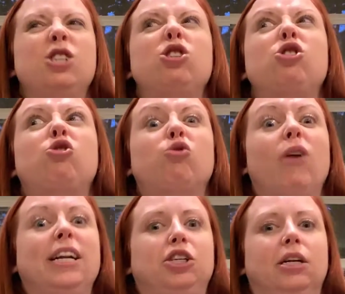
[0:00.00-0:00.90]

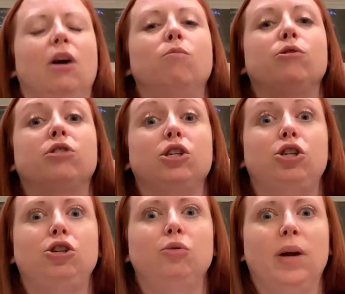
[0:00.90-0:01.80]
stretch it, almost like
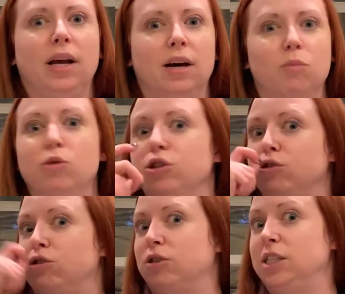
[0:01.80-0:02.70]
chewing gum when you
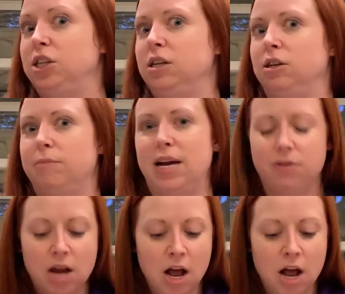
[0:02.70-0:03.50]
stretch it in your mouth.